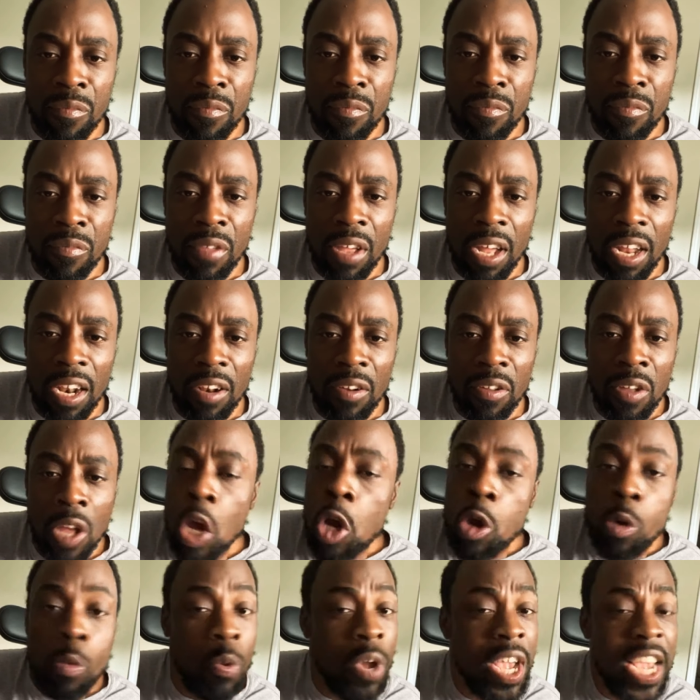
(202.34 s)
Hallelujah.
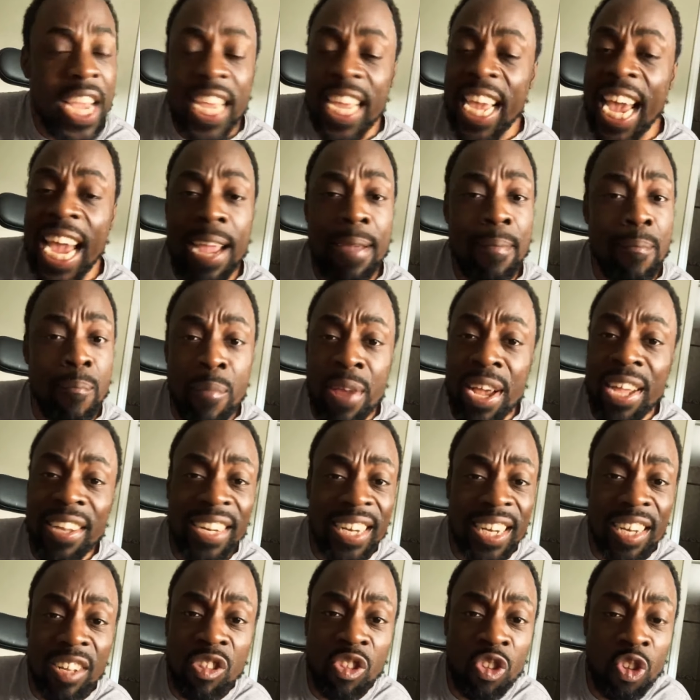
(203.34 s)
We can't mix
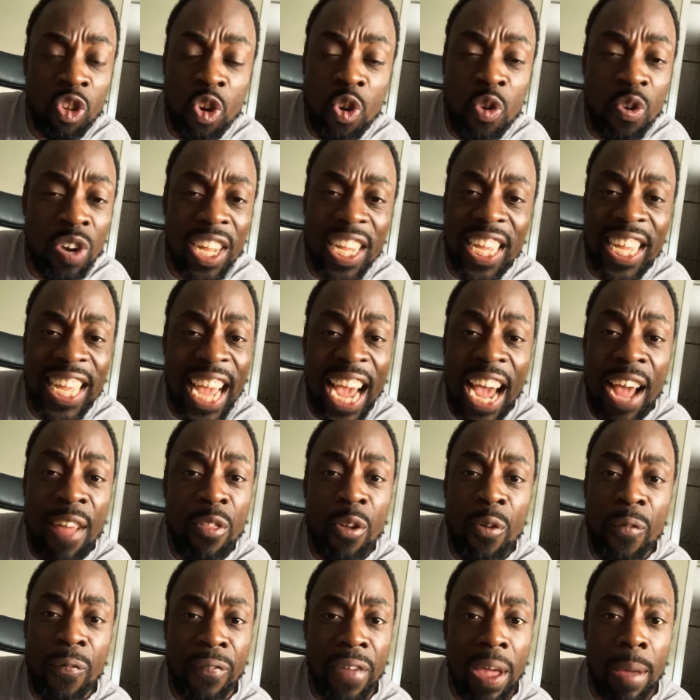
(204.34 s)
the two together,
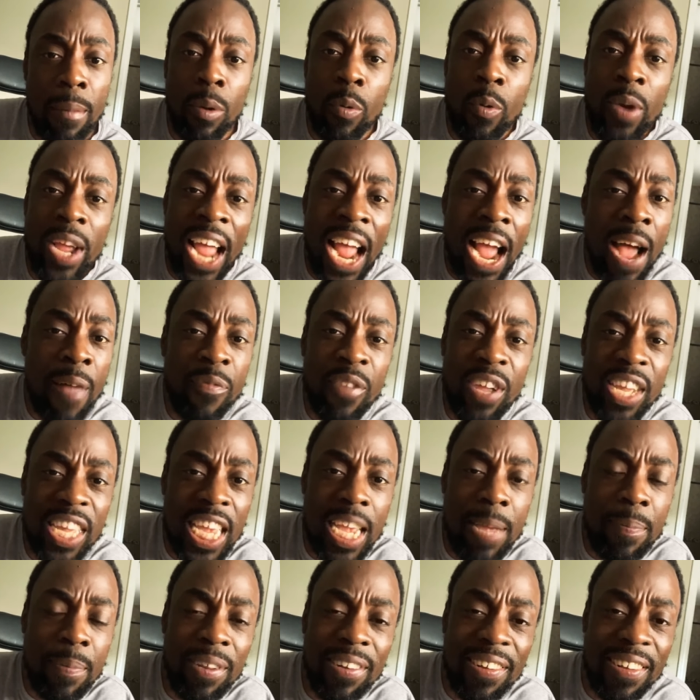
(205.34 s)
family. We have to
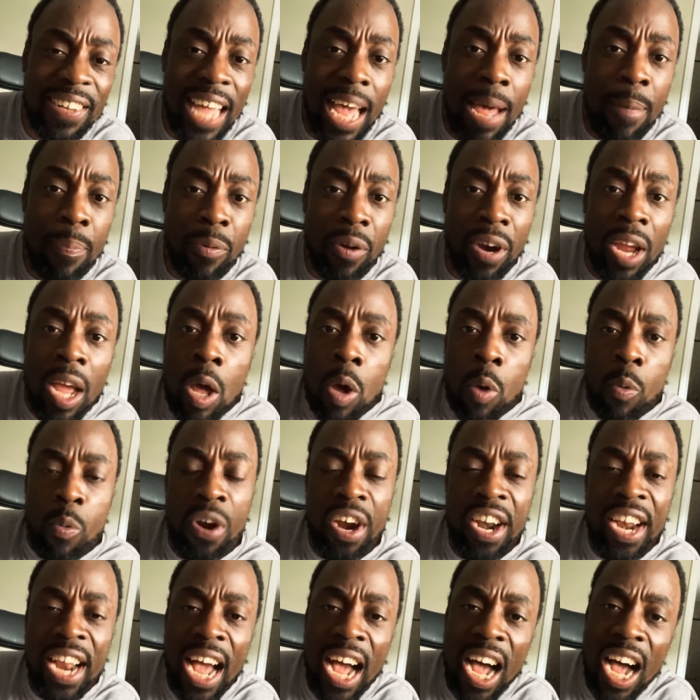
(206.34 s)
keep it separate. We're
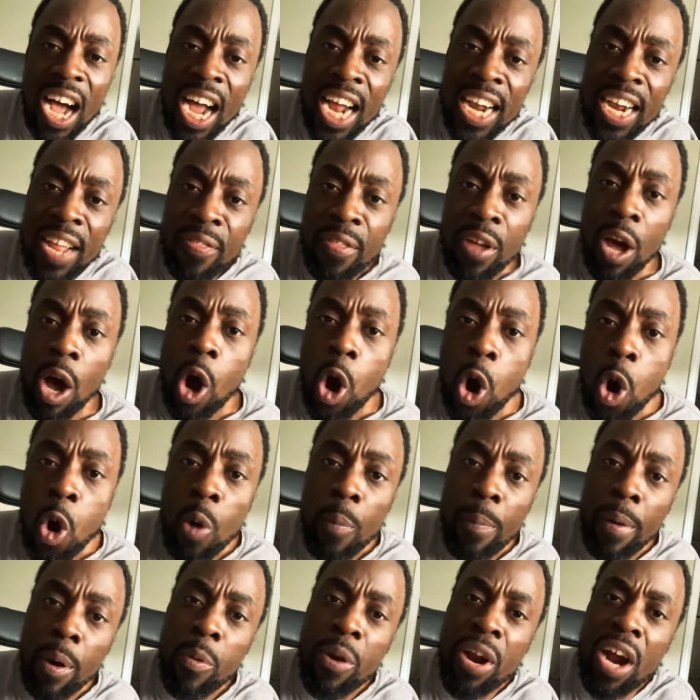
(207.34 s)
not under the old,
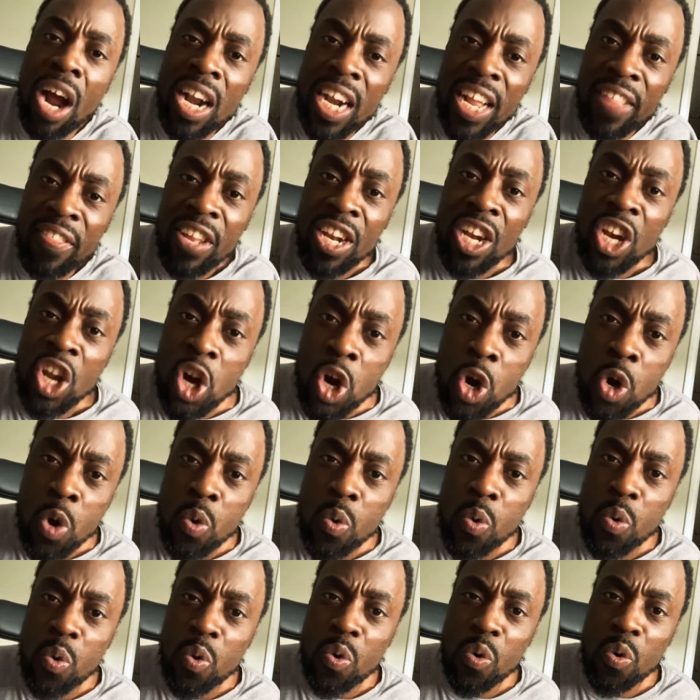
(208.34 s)
but we're under the new.
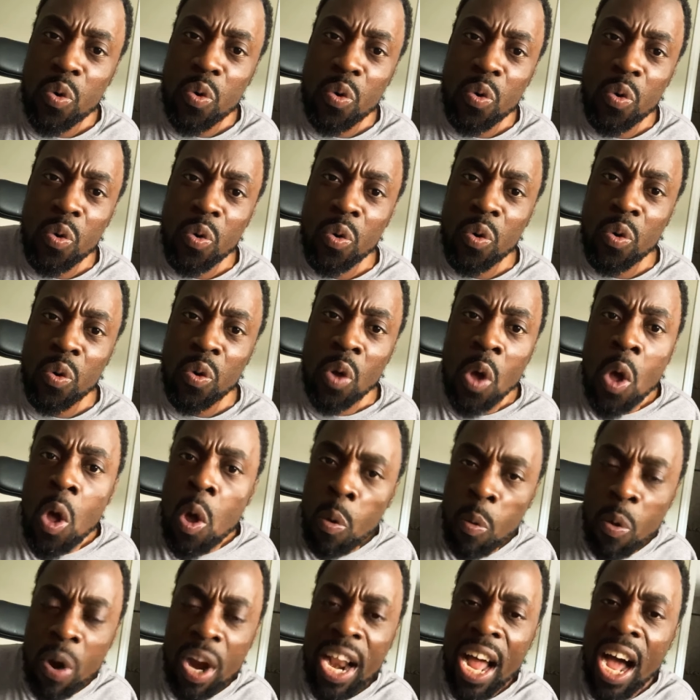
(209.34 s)

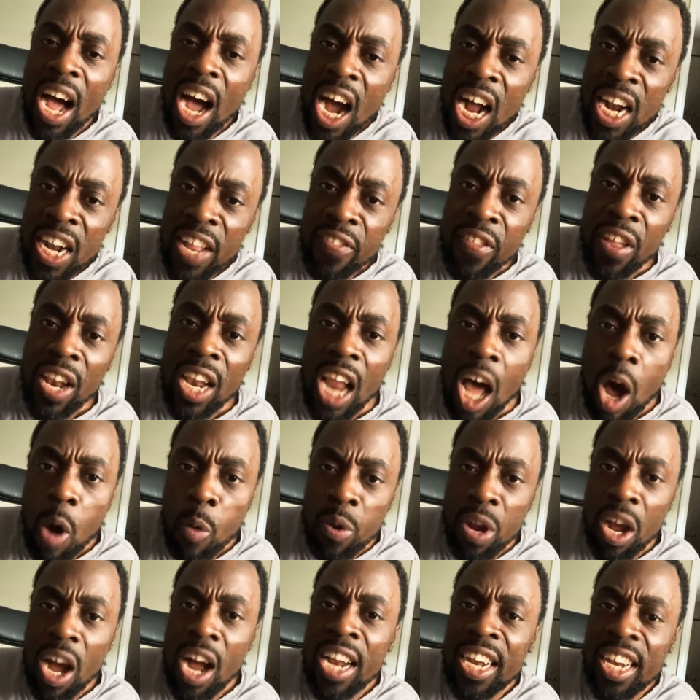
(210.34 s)
We're not under the law,
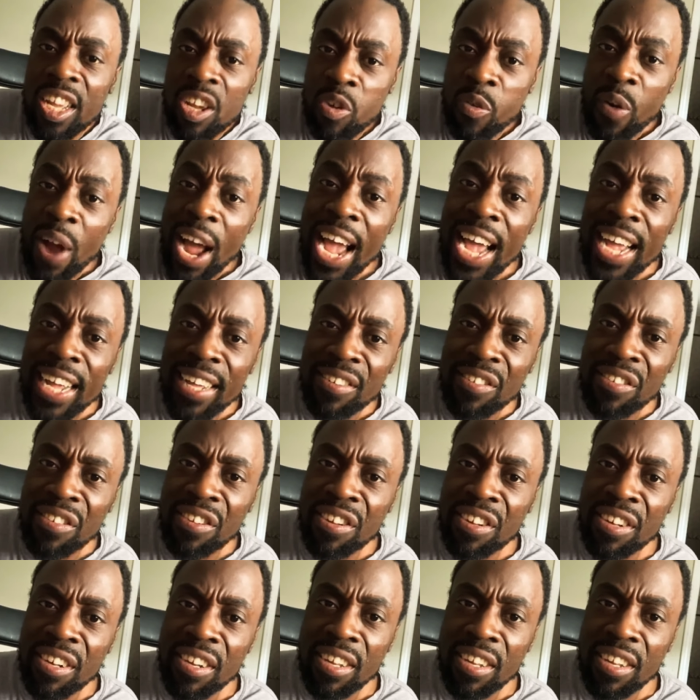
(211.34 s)
we're under grace.